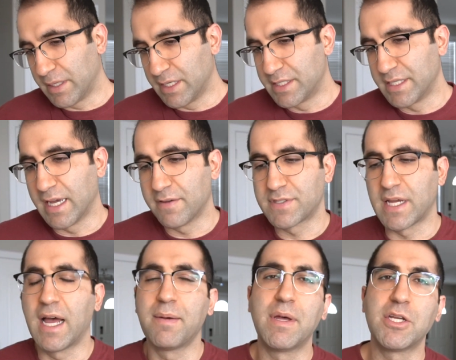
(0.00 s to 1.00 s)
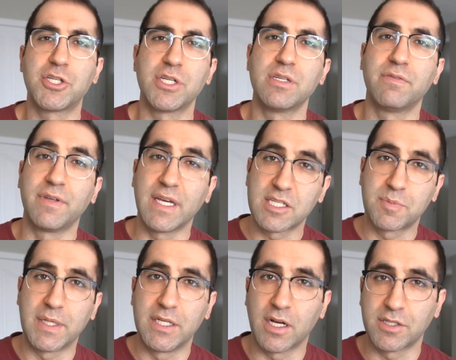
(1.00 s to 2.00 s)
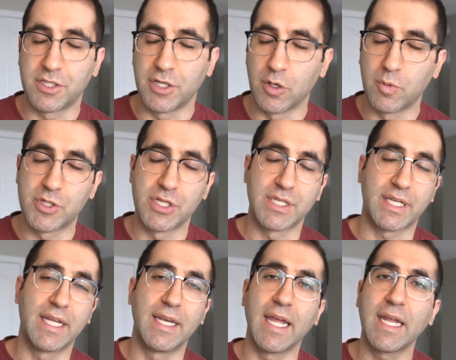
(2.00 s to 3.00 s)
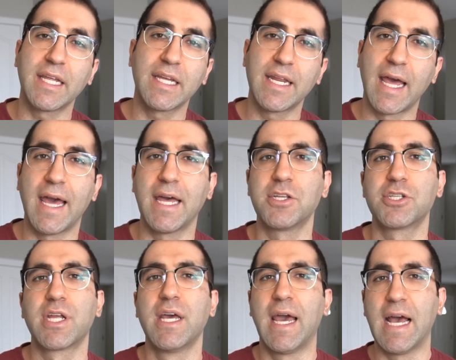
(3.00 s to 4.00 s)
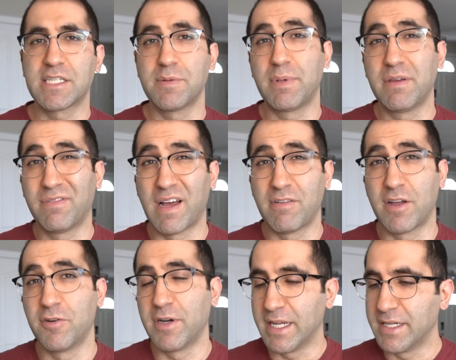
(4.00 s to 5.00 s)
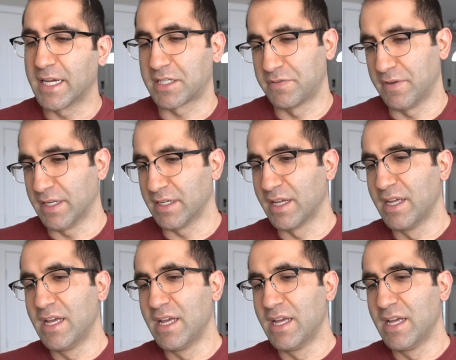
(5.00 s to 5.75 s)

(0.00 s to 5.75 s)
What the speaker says: ETFs, I mentioned VSP.to, which is a Canadian hedged S&P 500 index fund.